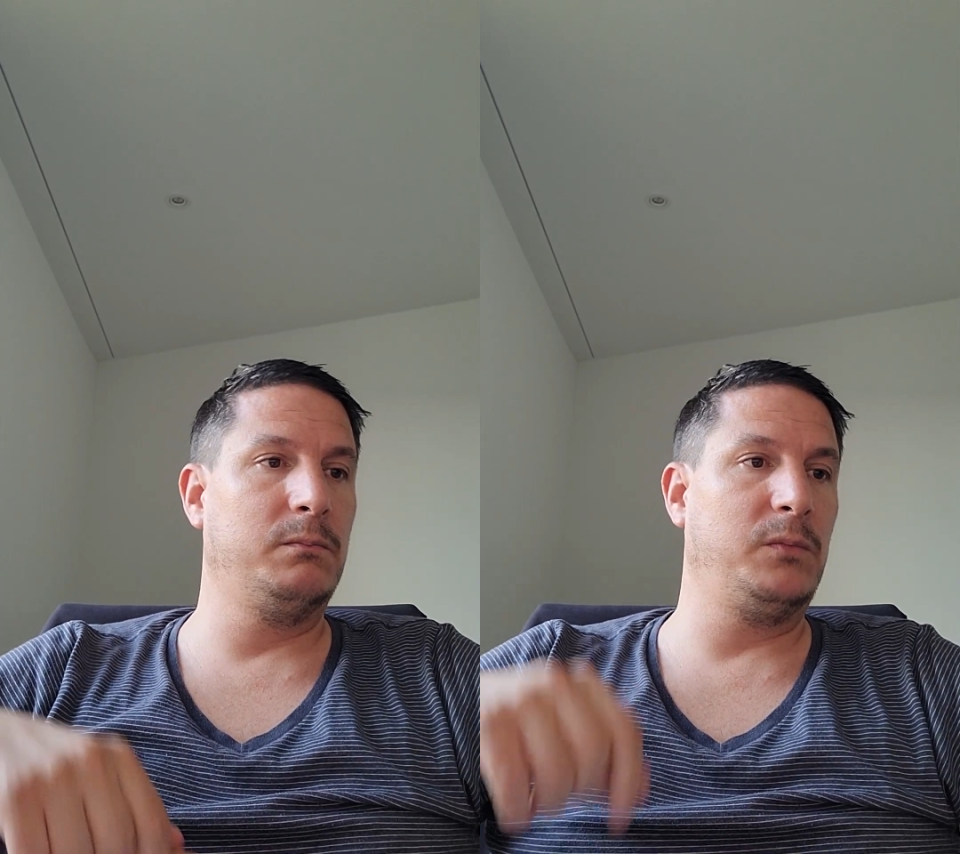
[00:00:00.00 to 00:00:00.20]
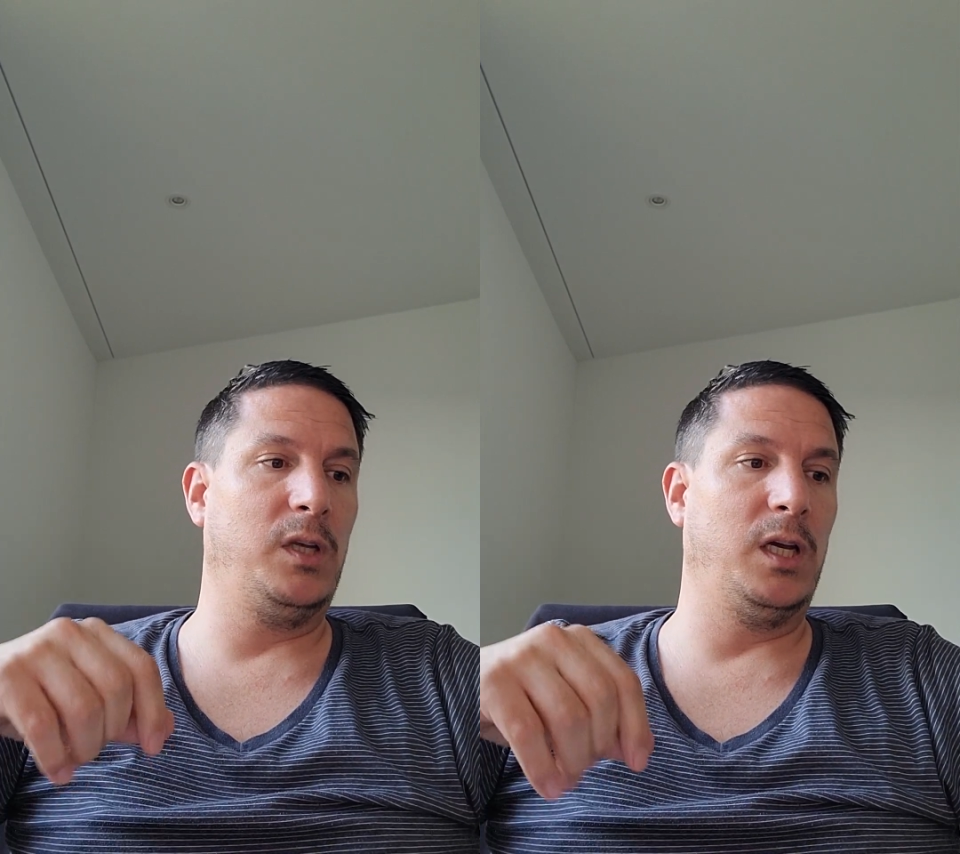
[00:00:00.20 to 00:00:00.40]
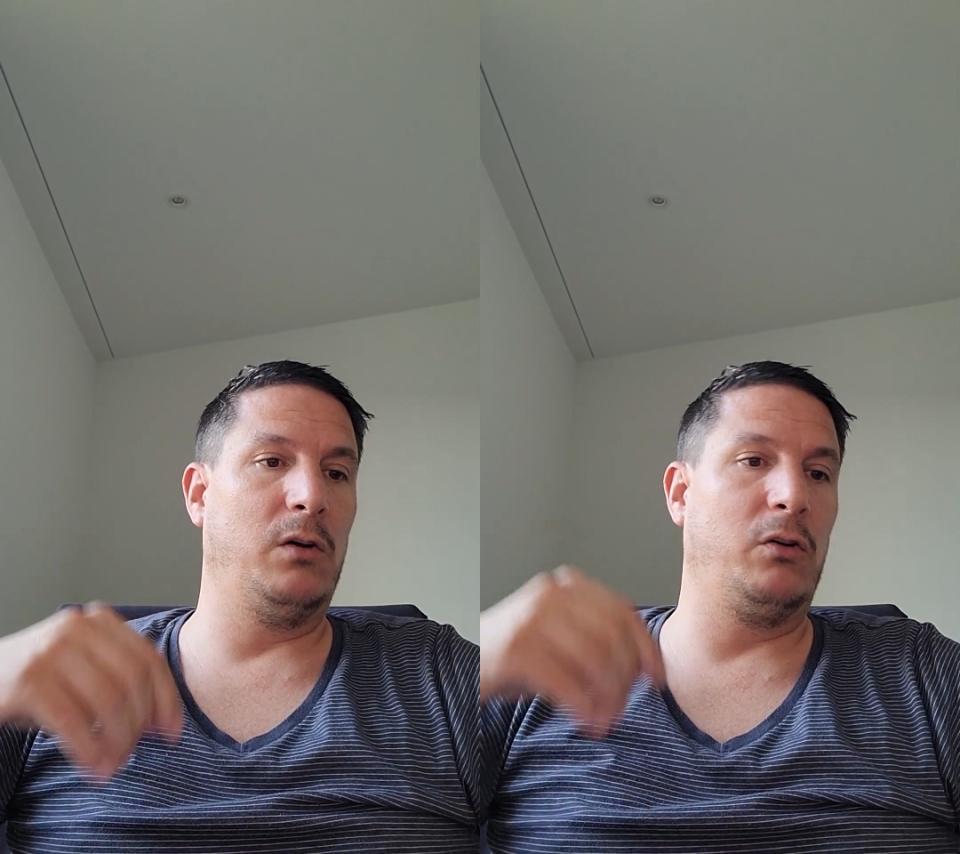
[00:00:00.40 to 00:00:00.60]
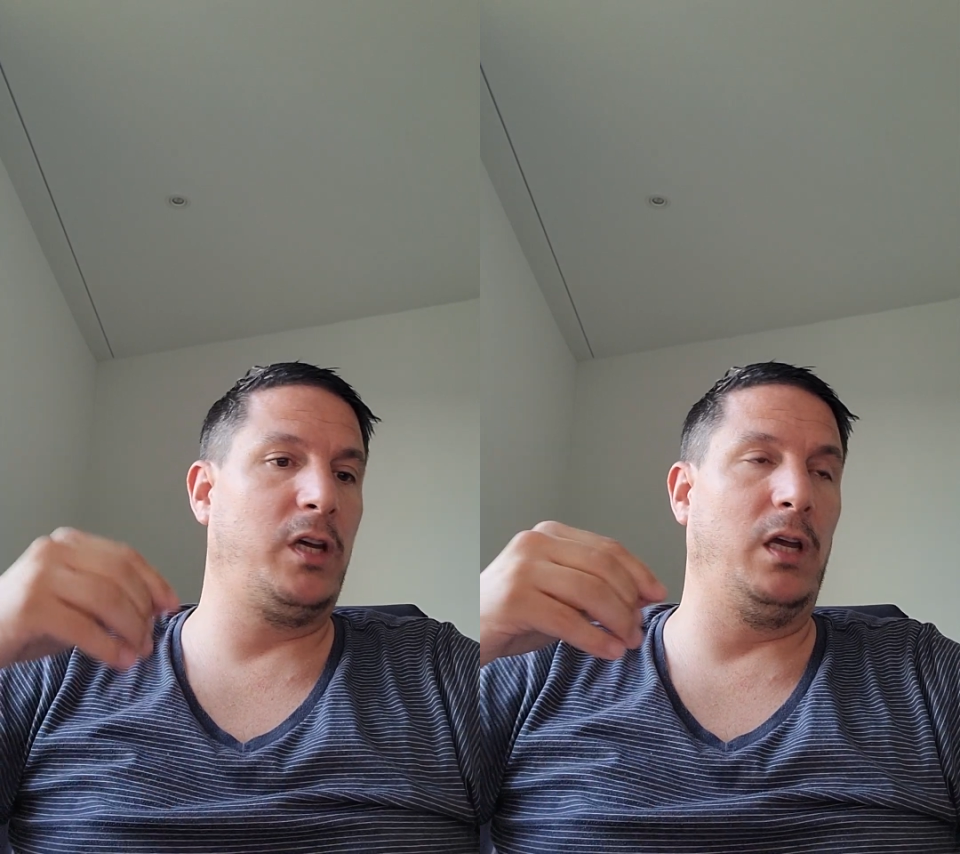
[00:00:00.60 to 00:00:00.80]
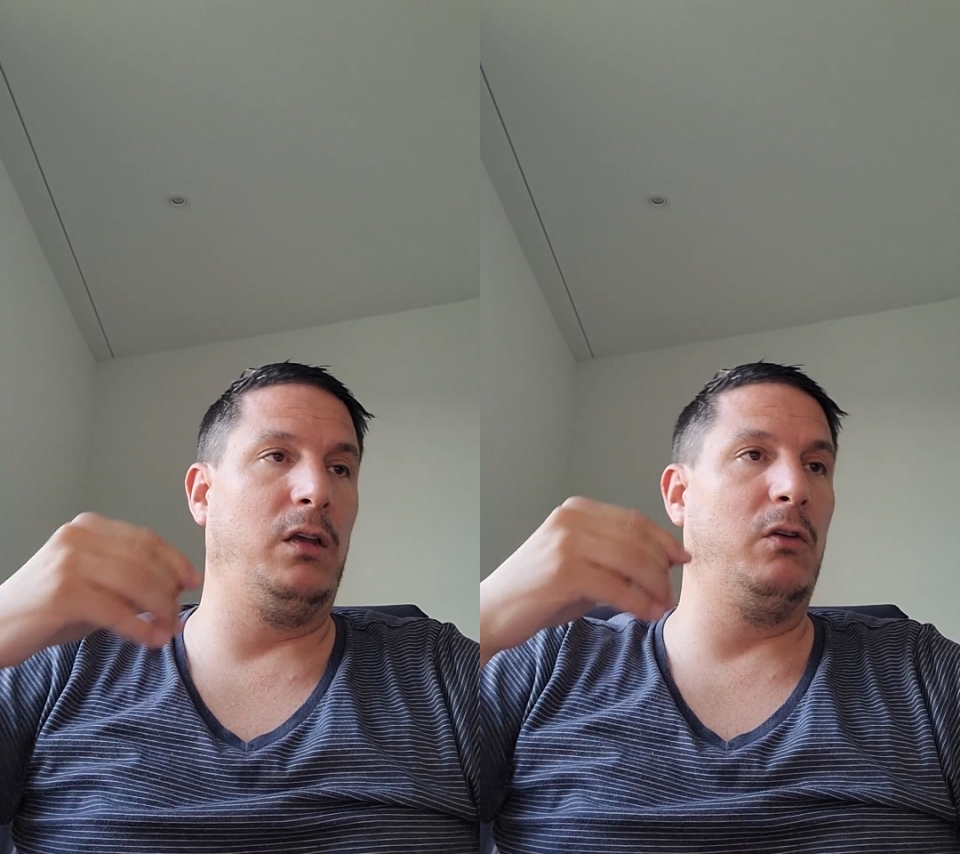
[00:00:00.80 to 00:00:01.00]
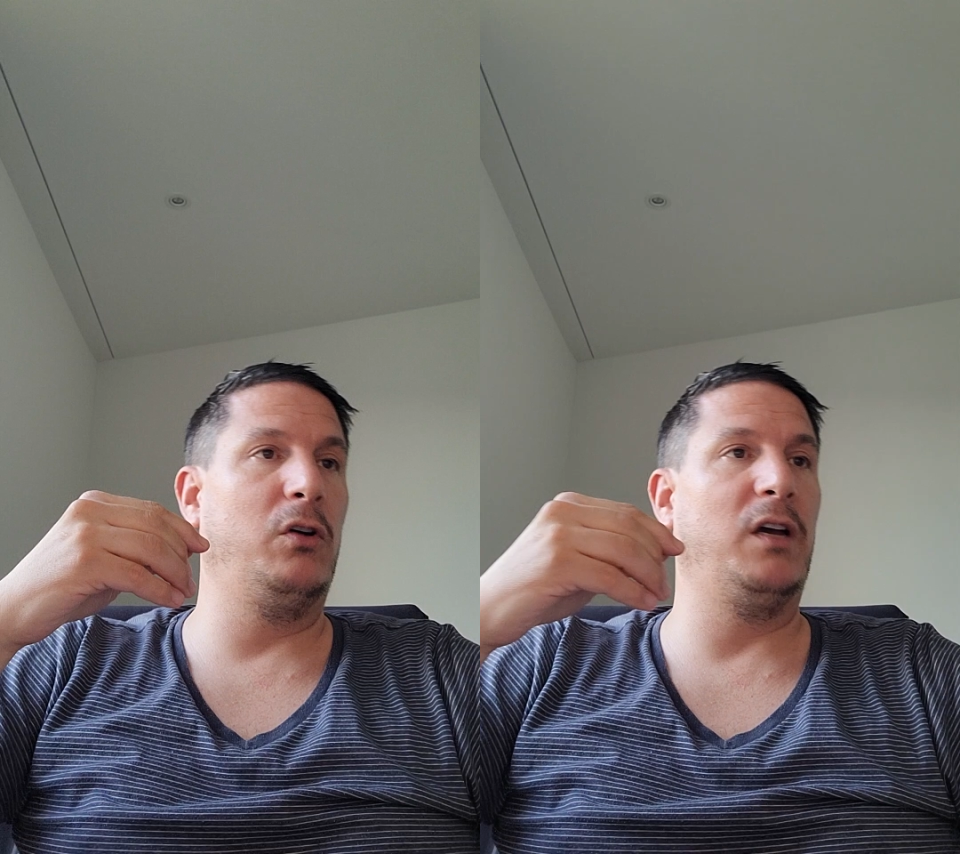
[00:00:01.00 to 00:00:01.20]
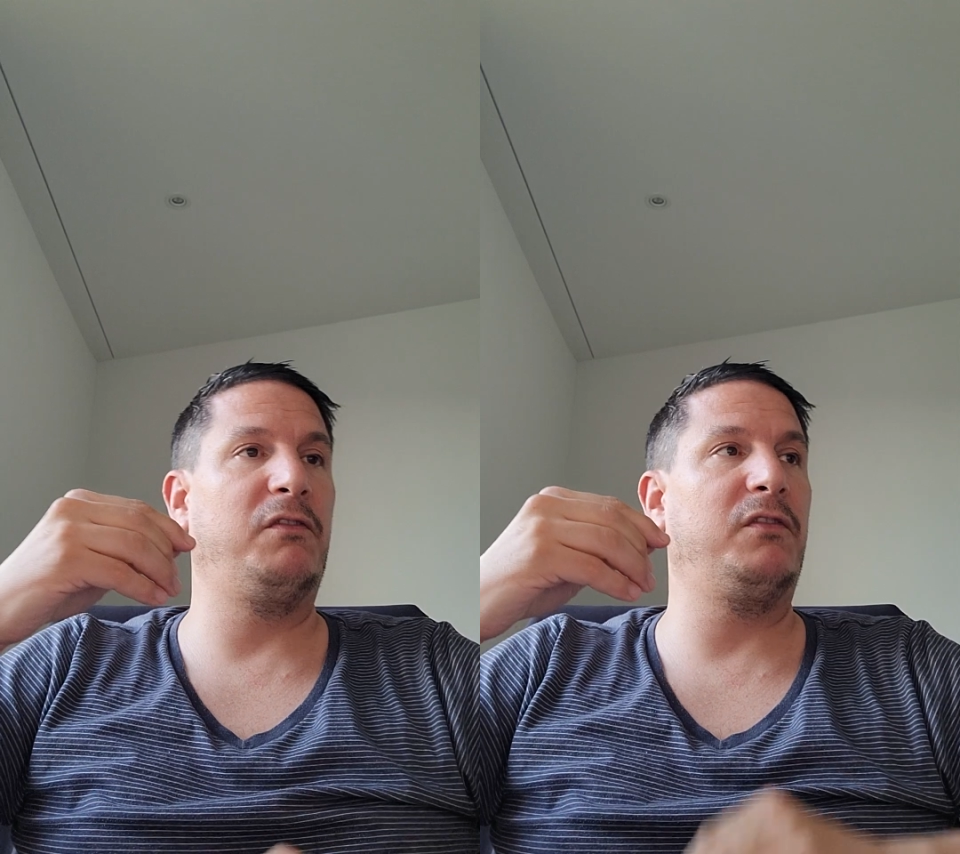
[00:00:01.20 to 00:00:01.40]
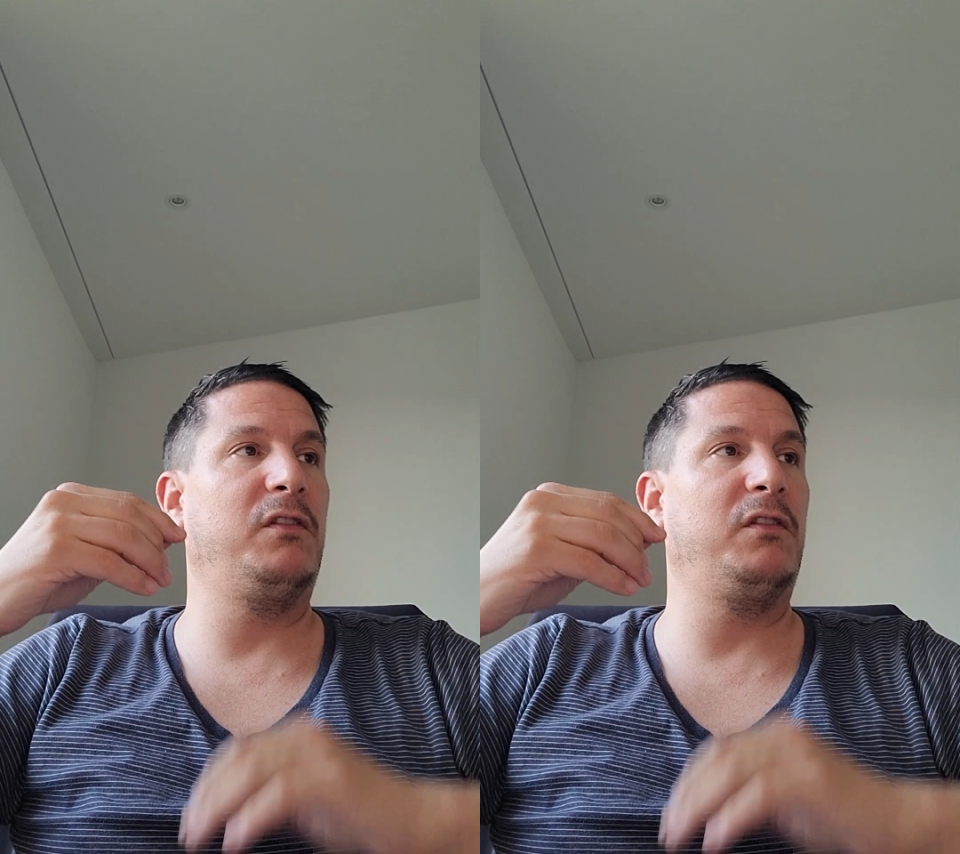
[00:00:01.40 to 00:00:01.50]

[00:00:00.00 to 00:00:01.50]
okay, you have